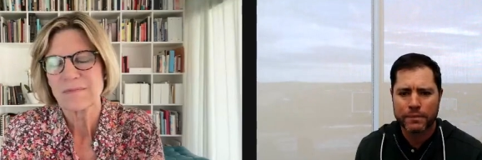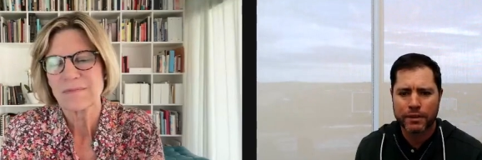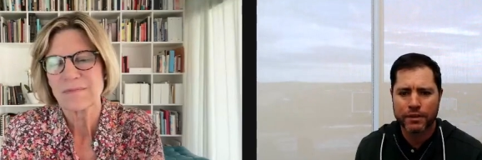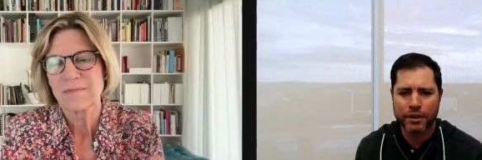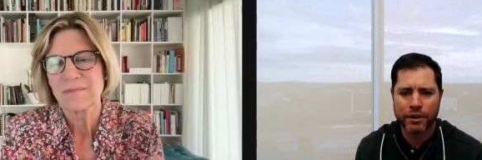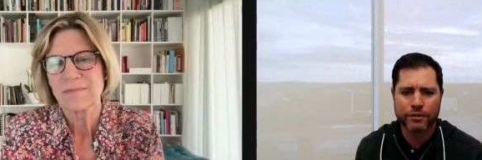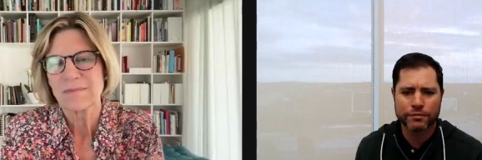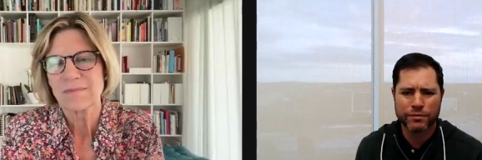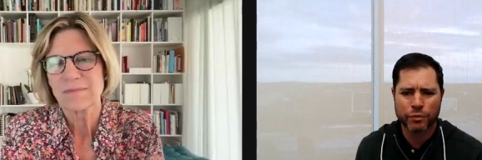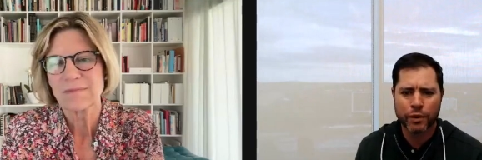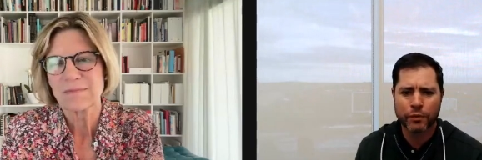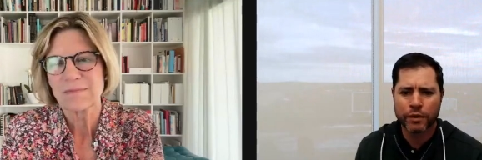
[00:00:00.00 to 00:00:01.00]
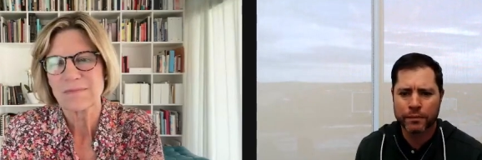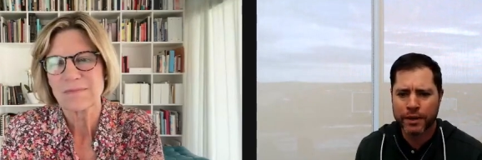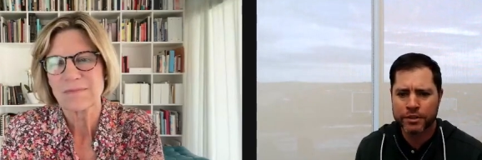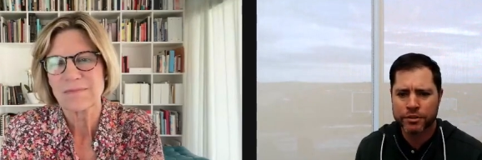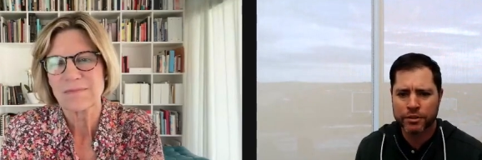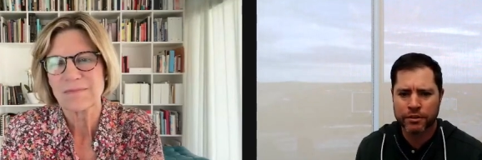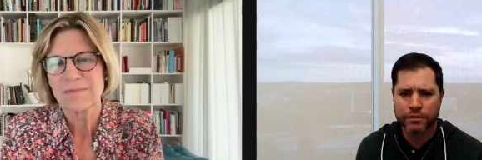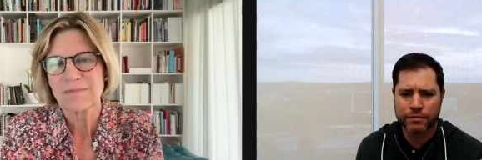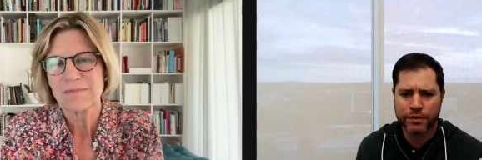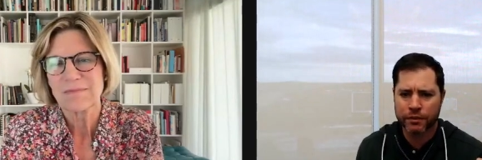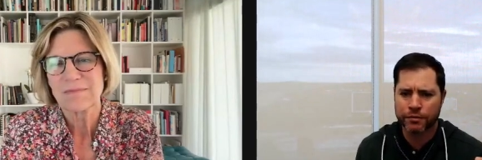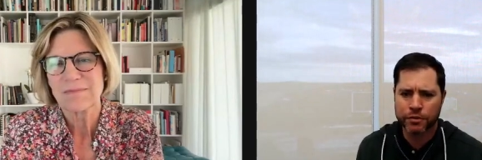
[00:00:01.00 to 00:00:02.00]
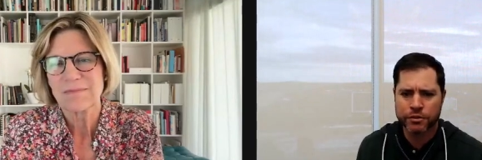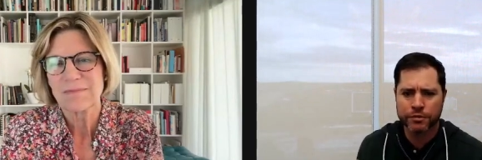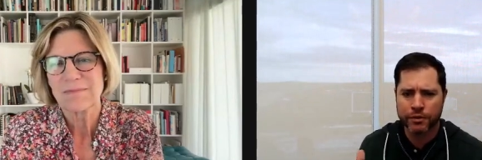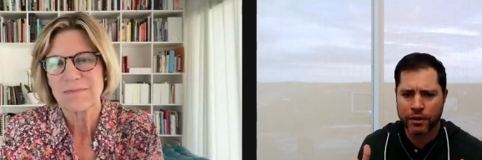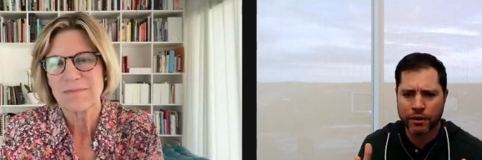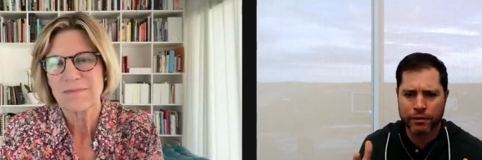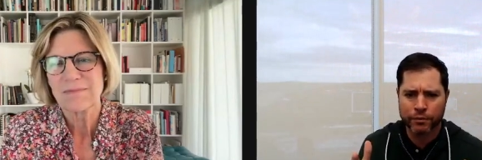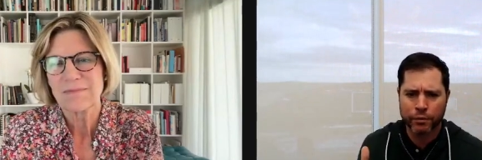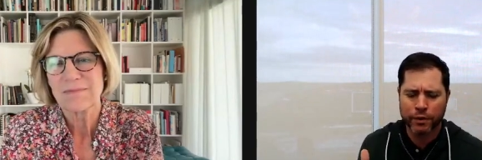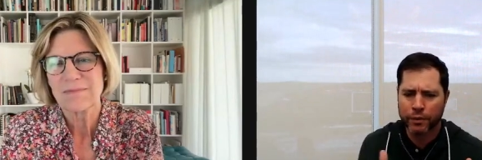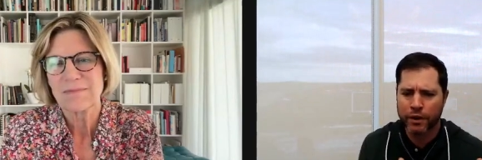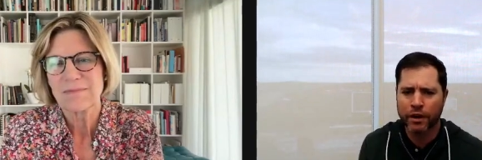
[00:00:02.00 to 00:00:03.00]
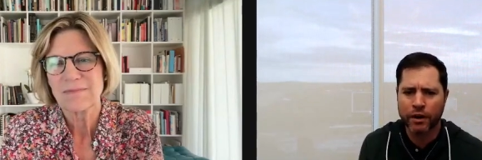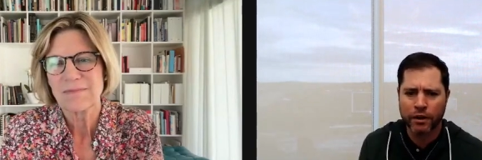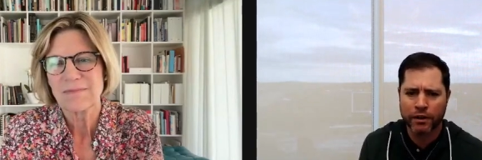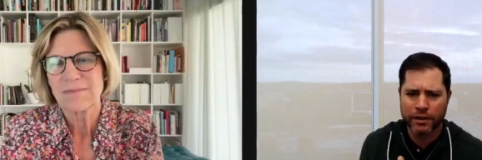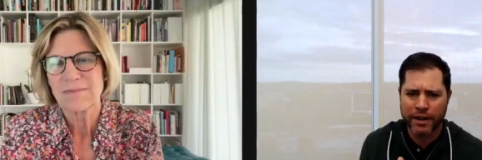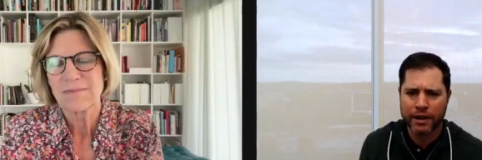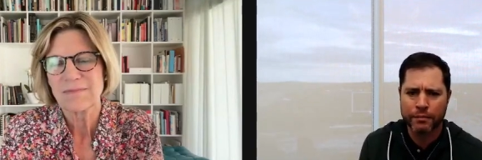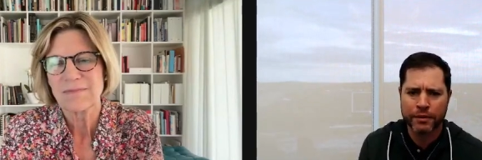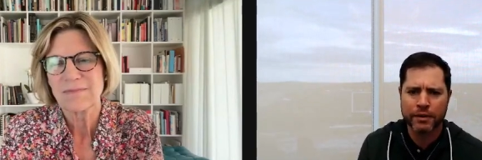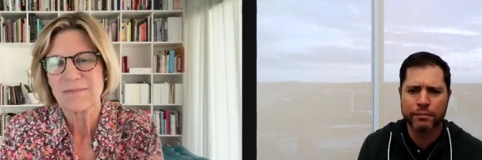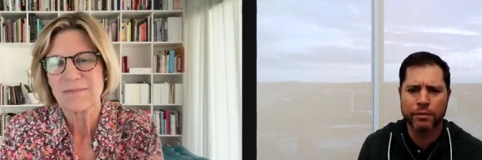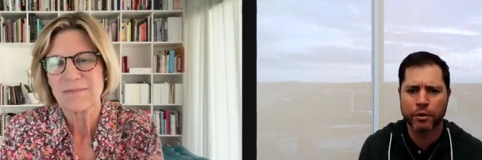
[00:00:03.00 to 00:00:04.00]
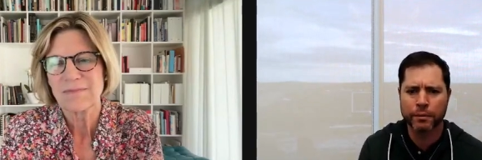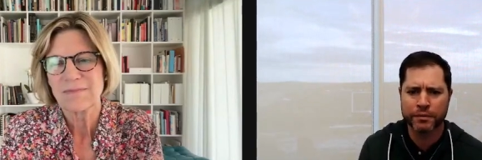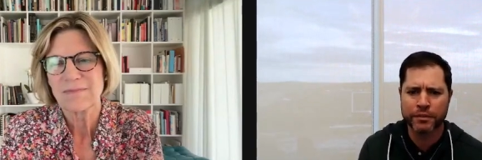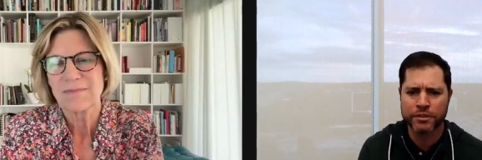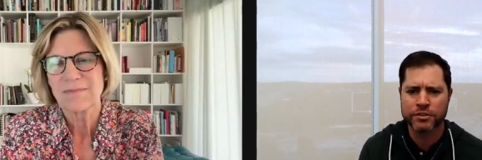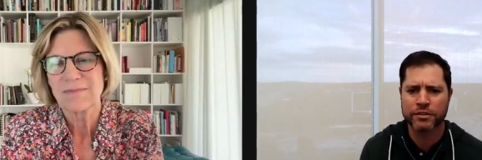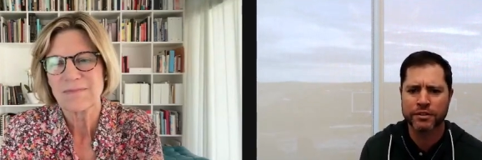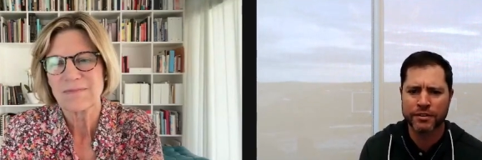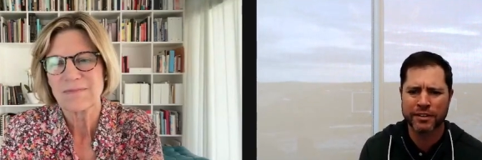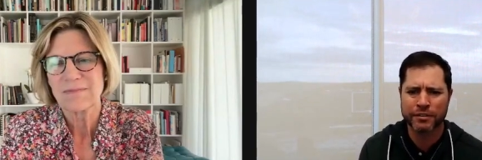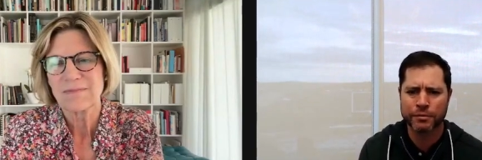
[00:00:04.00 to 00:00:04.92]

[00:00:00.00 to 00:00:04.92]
Speaker 1: you know, we want to make sure, you know, first of all, we, we are and have been in pole position in this